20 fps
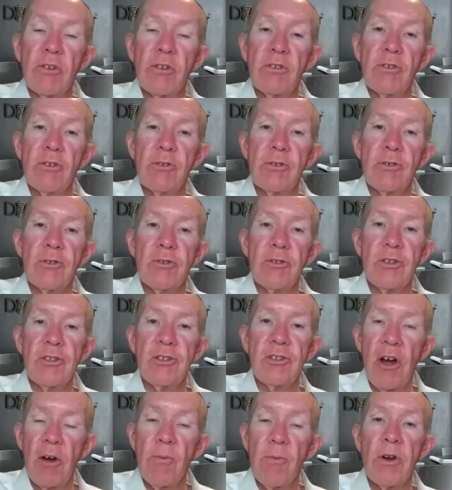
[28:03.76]
you
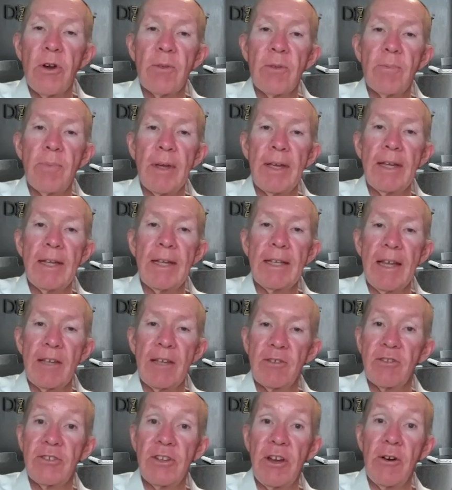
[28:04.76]
don't want to be
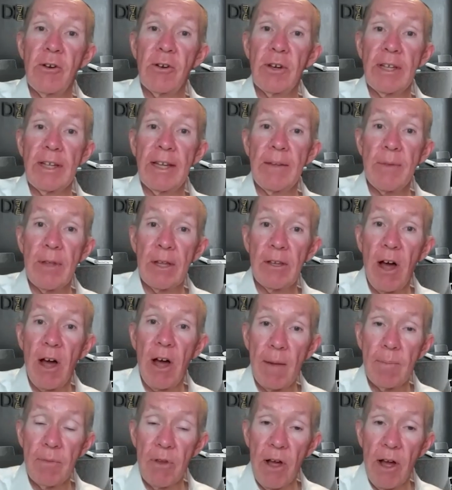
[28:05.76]
necessarily in the
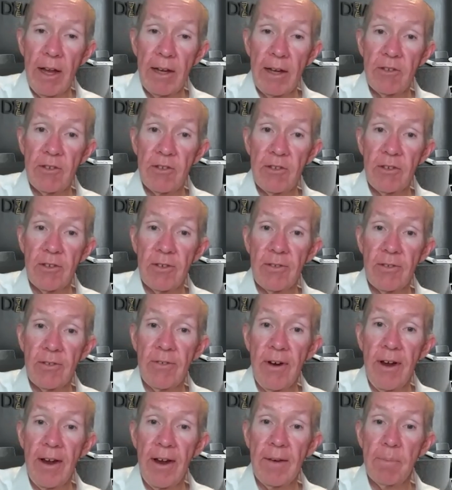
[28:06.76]
limelight,
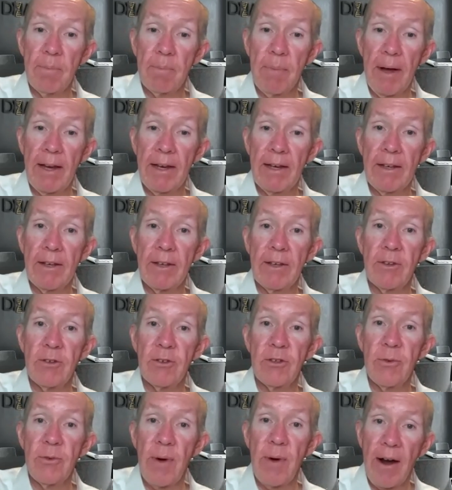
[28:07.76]
right? But
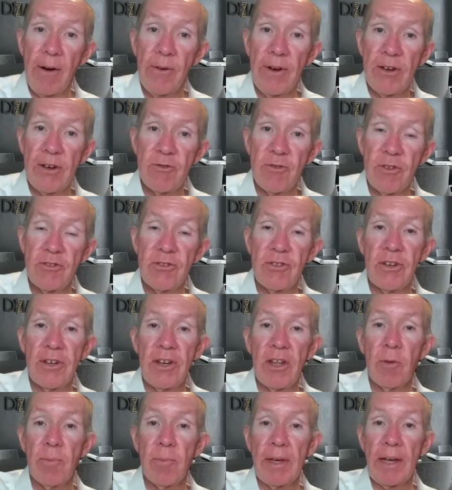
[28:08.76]
you are interested
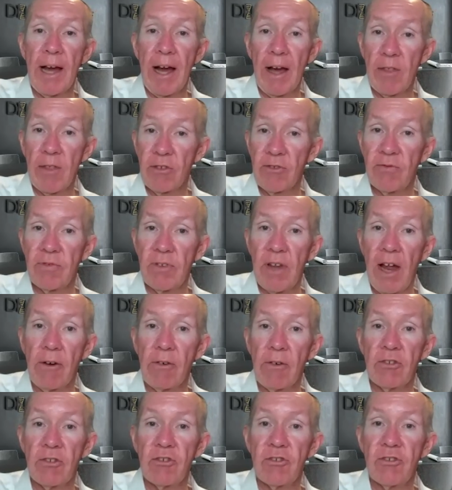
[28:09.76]
in helping others
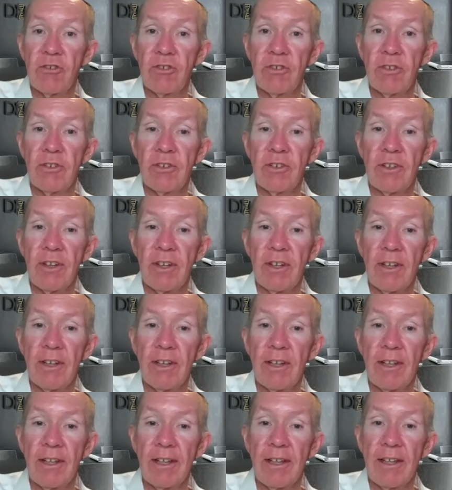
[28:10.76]
flourish
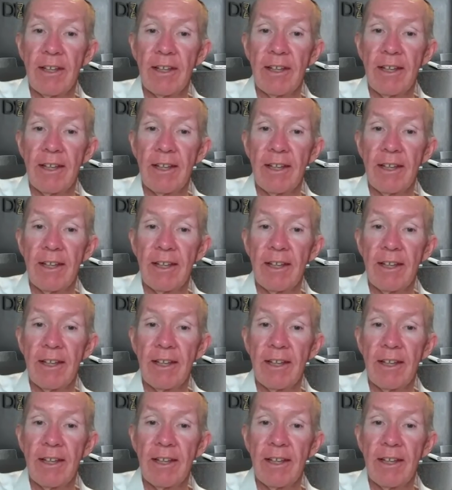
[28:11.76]
in